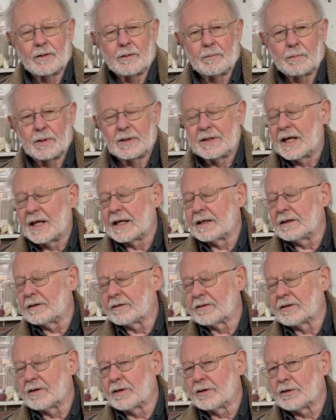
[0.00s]
But then
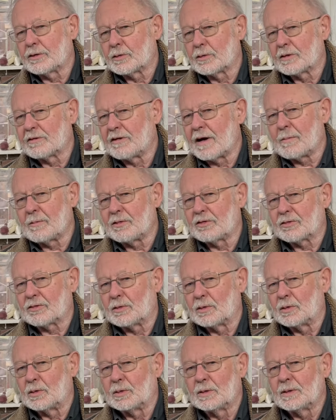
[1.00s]
going to a grammar
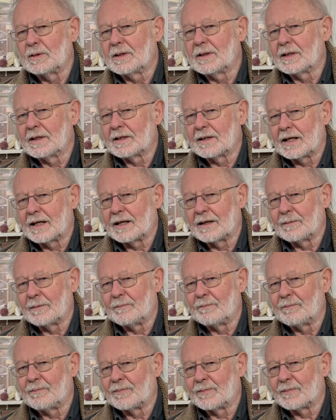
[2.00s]
school,
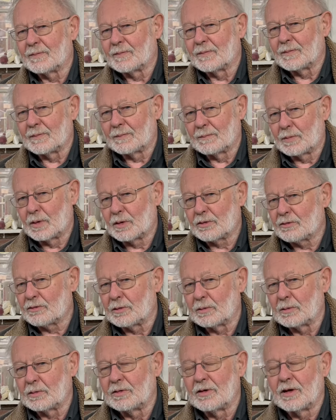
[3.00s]
um, pottery
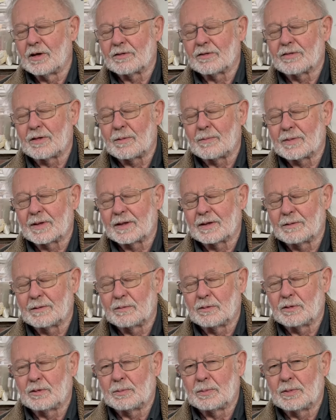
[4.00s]
was not something that
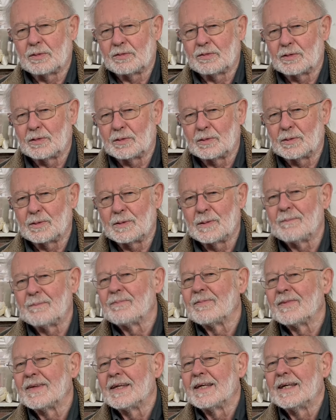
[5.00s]
was pursued.
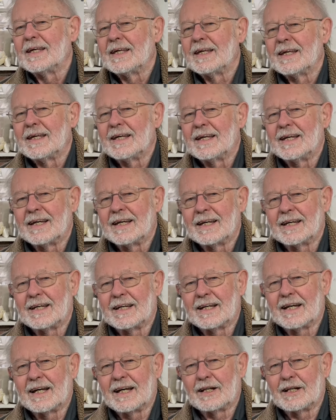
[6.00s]

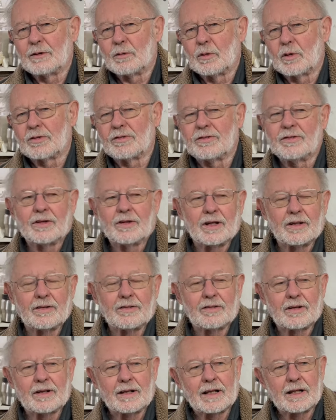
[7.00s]
Uh, and it wasn't
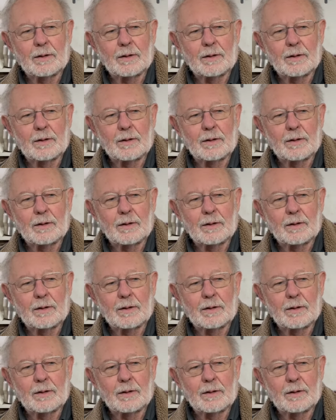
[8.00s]
until I